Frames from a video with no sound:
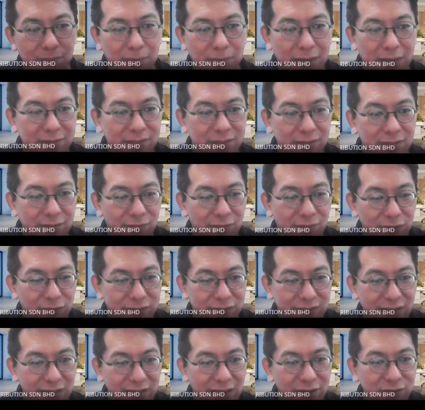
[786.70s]
But for
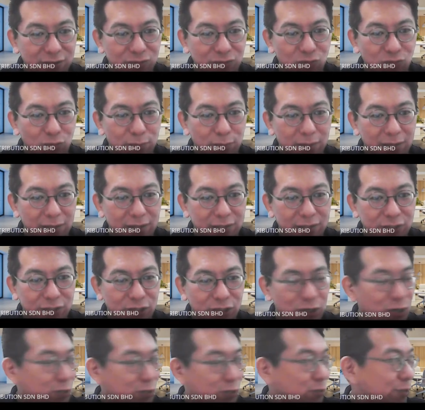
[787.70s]
sales will be
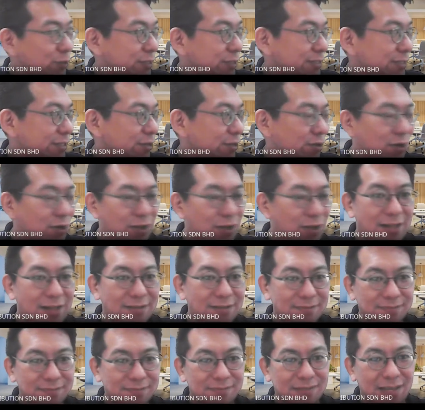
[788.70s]
030.
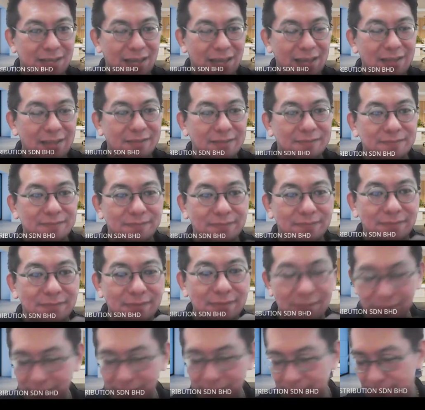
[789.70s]
Okay.
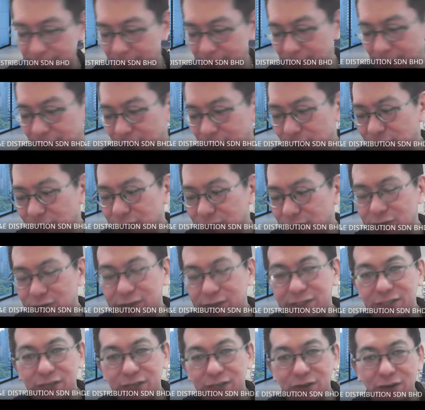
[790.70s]

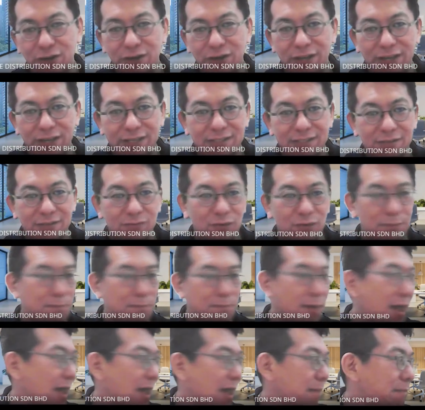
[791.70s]
030 is
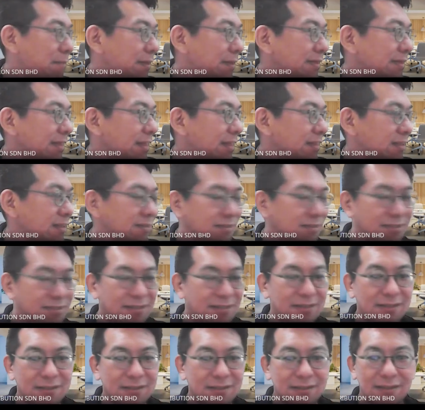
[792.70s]
repair and maintenance.
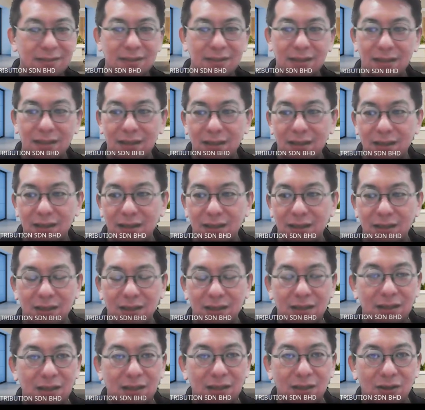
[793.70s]

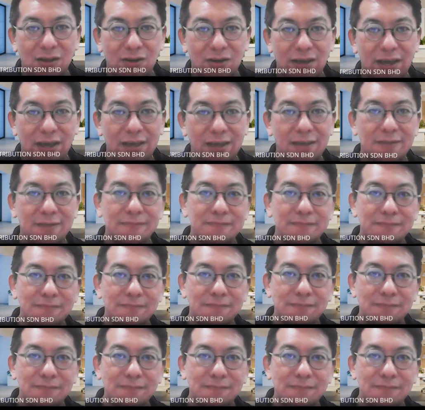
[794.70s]
Okay.